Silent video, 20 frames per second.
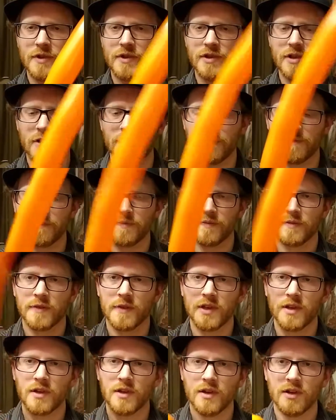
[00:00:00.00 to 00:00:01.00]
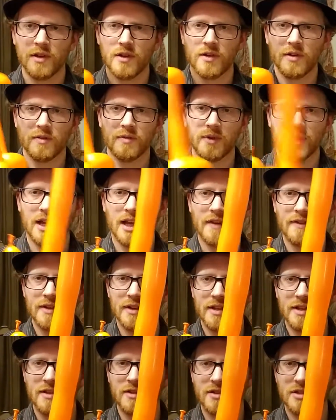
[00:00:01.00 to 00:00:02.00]
So we have
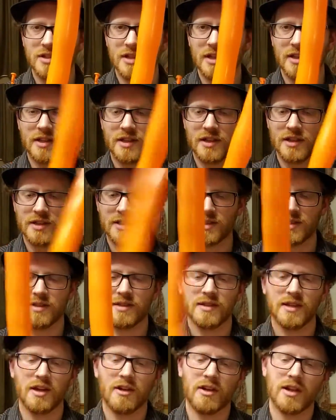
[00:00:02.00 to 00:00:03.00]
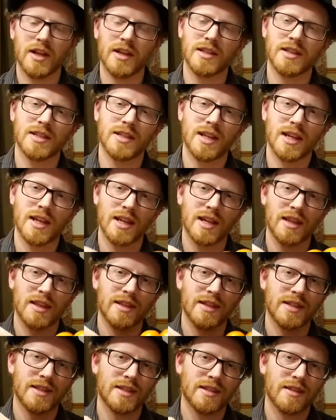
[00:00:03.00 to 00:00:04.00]
it, it looks like this. Now I like to take
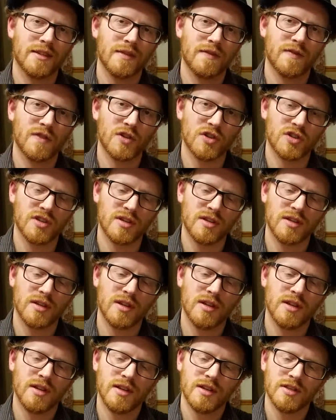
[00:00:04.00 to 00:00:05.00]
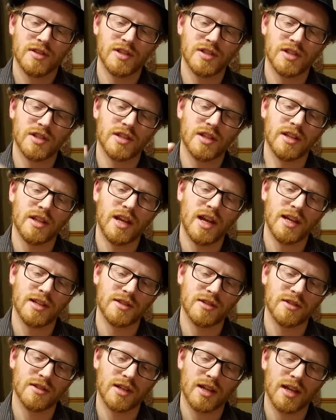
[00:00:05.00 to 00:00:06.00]
this first, this is the
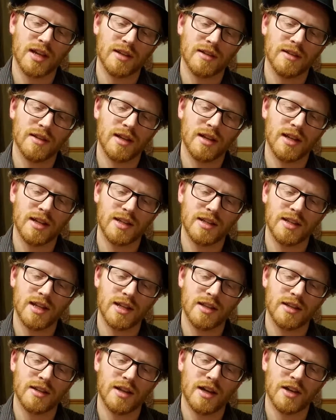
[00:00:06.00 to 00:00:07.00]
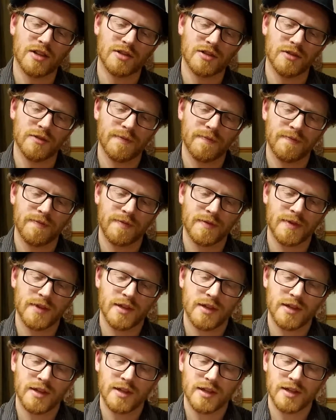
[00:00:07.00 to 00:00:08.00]
nozzle again. I like to take the nozzle,
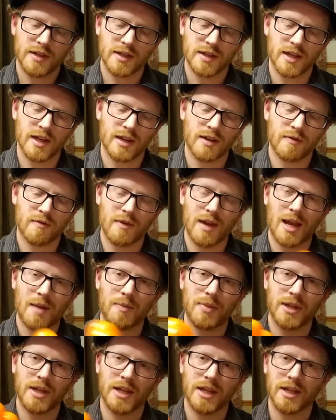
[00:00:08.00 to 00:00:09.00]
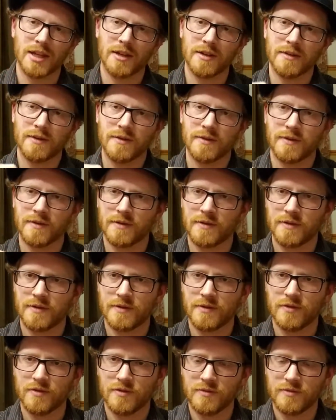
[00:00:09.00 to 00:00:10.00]
kind of wrap it in.
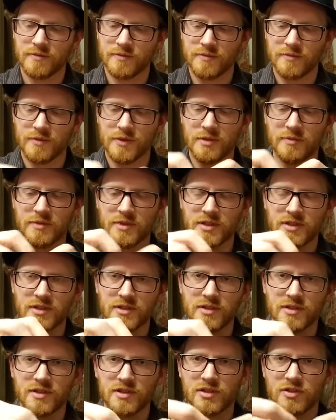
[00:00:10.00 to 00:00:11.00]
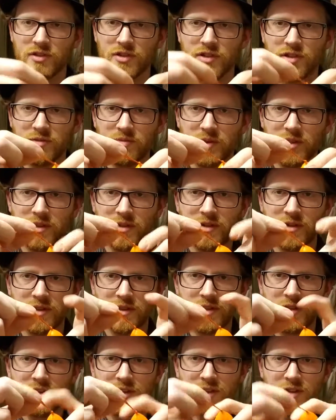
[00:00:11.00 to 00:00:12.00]
Let me show you this better.
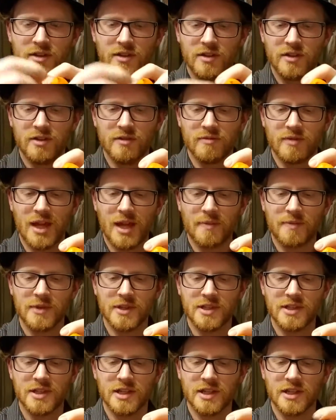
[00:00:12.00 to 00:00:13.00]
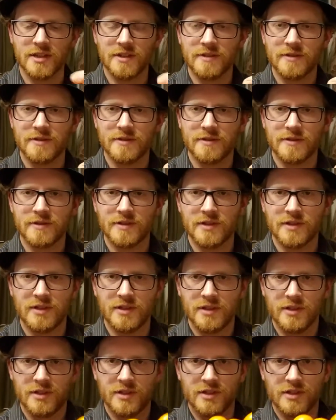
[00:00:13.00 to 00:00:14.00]
You wrap this in
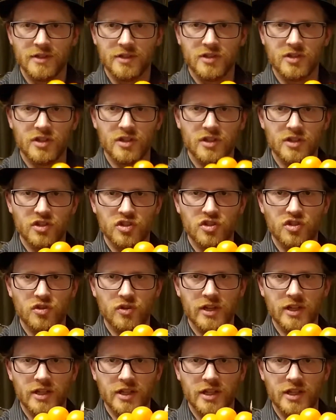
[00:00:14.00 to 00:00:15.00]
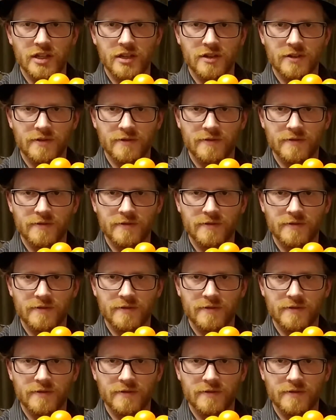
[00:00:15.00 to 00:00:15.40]
to this joint here.